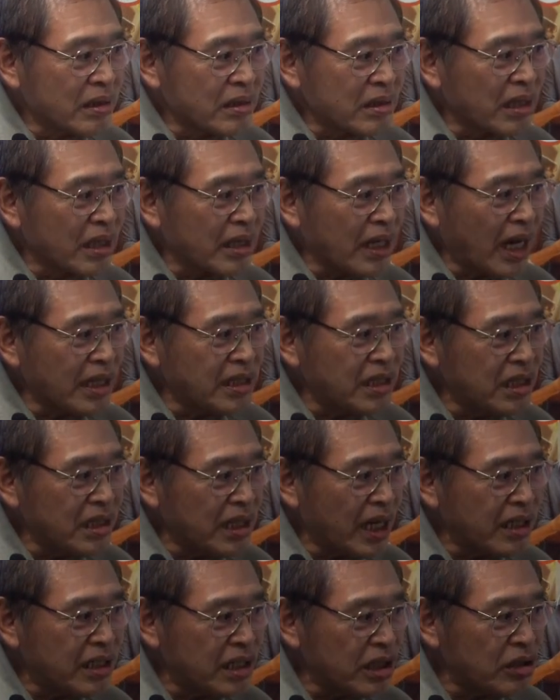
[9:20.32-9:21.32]
The
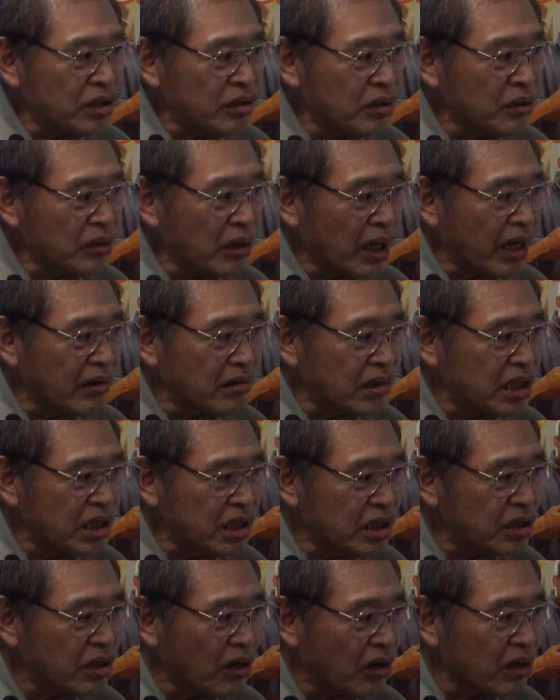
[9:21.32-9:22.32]
1982 El
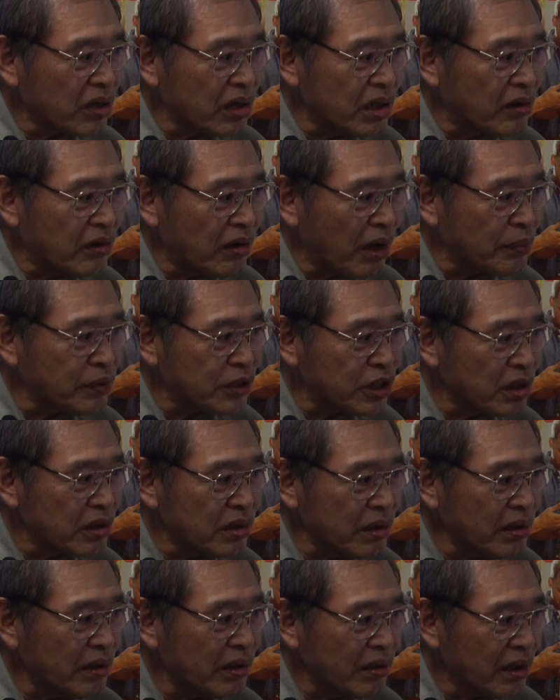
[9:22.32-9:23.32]
Chichon
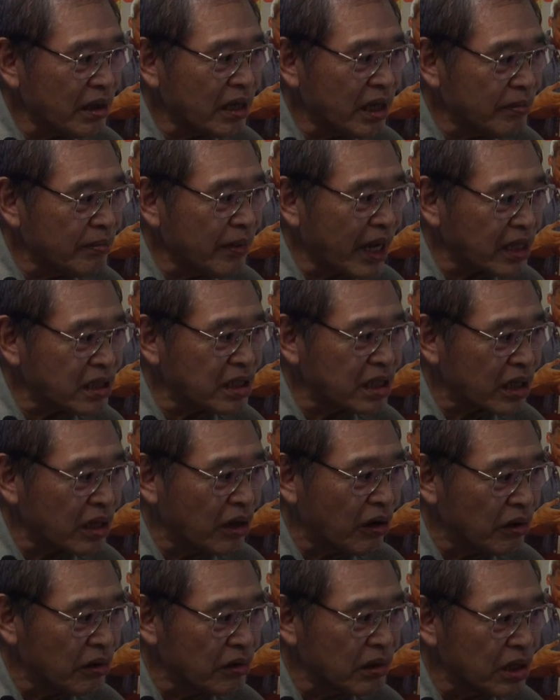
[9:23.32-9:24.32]
eruption in
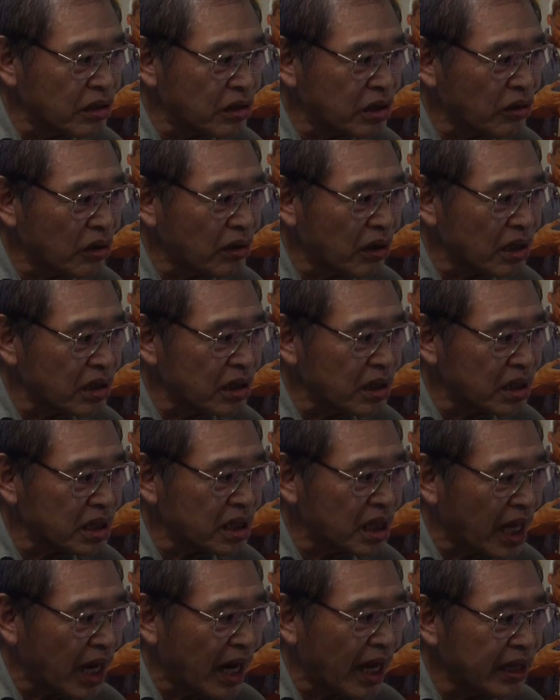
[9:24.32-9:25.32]
Mexico is shown on this
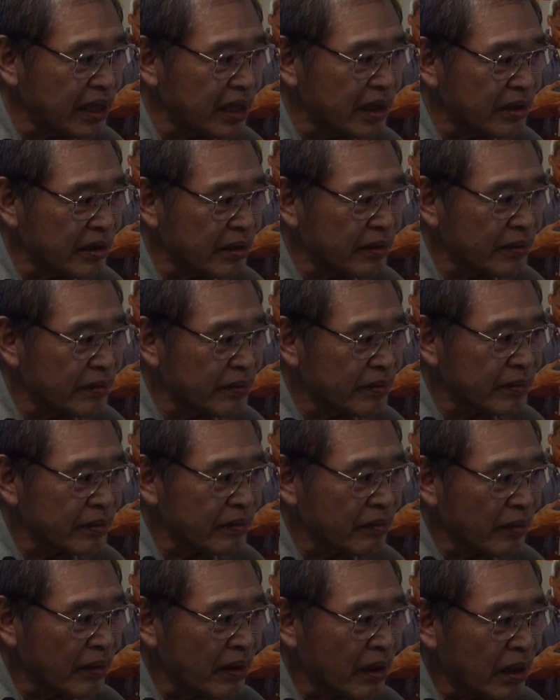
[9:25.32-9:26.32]
slide.
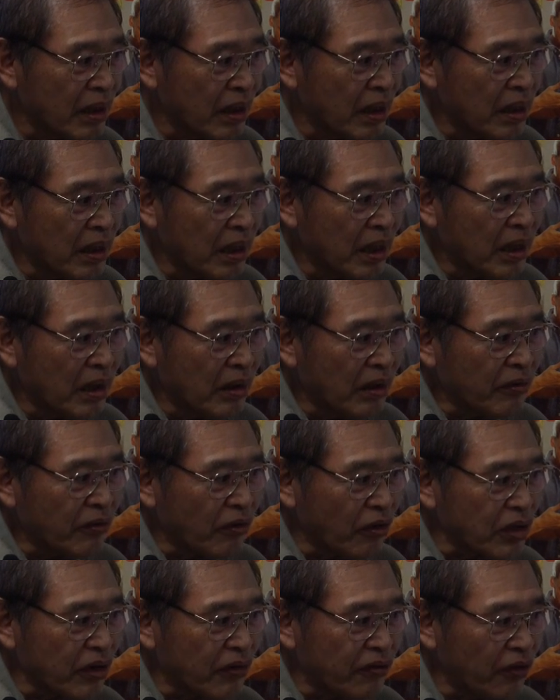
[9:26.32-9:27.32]

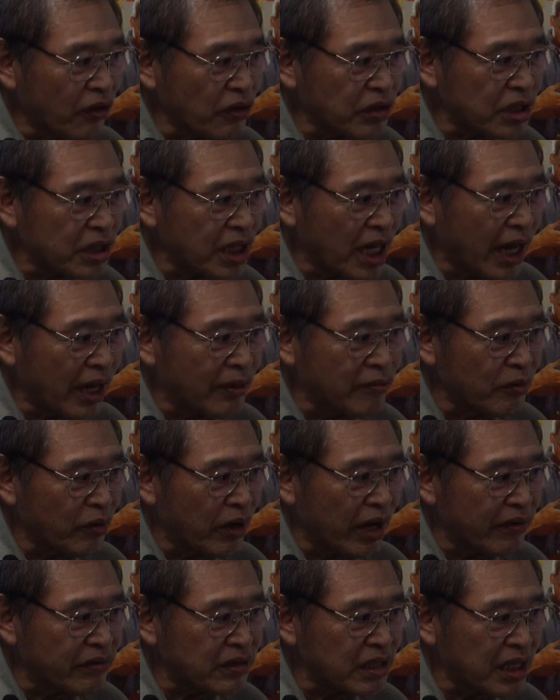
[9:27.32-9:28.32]
For the first time,
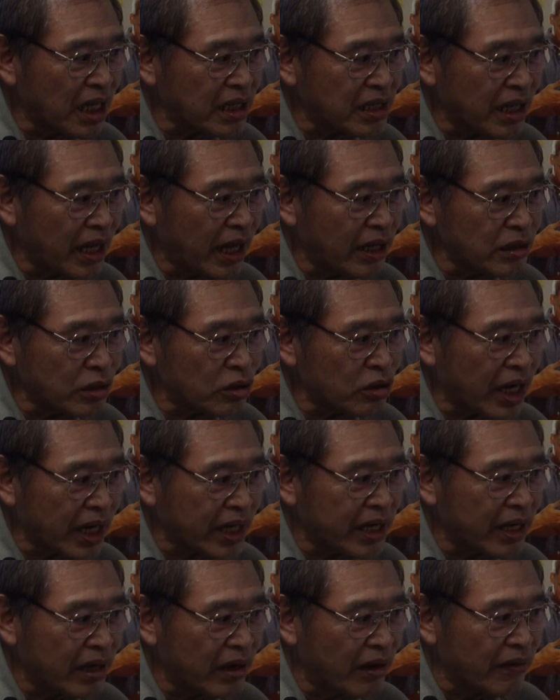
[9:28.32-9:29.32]
we have satellite
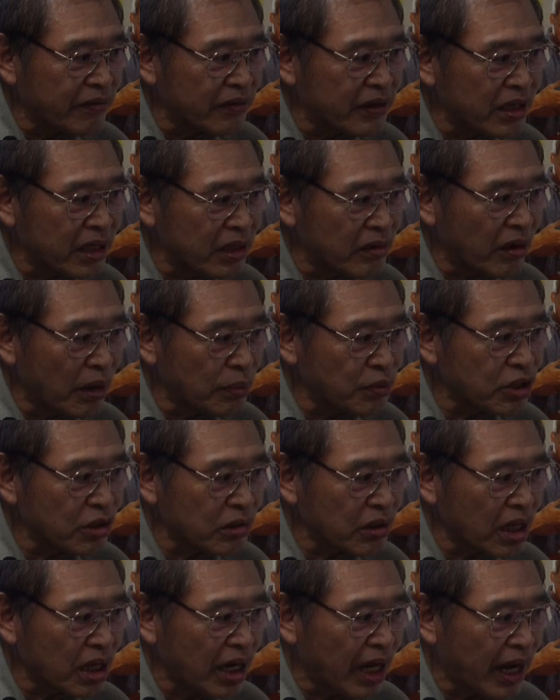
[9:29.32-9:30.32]
tracking of the
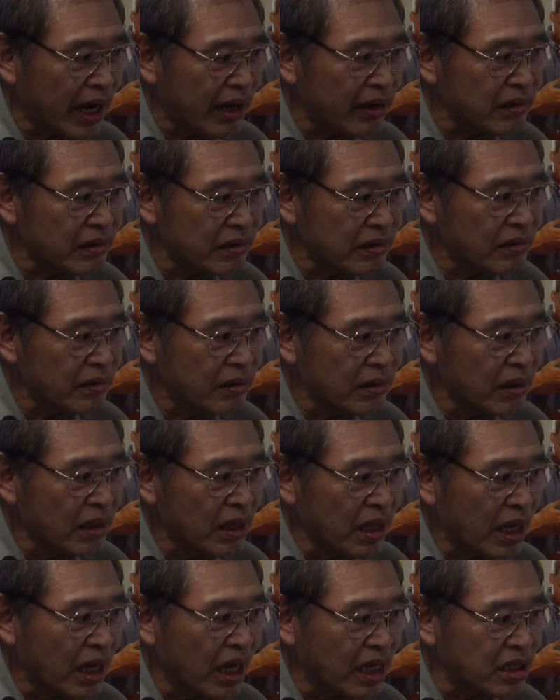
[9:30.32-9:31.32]
eruption cloud
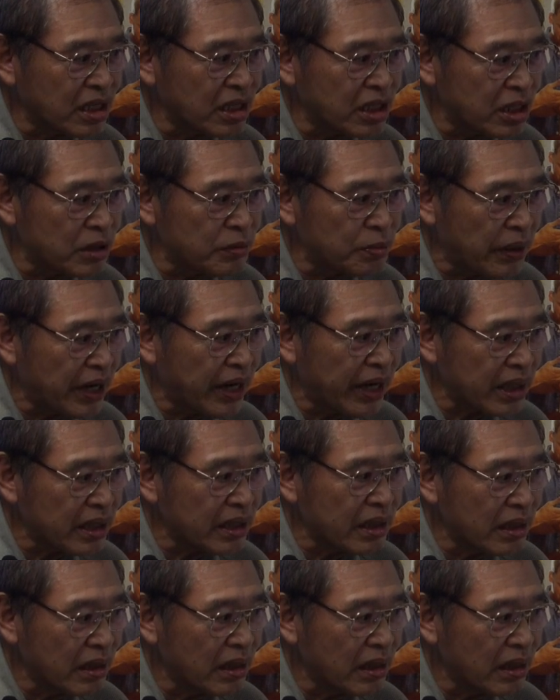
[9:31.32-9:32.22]
as it spread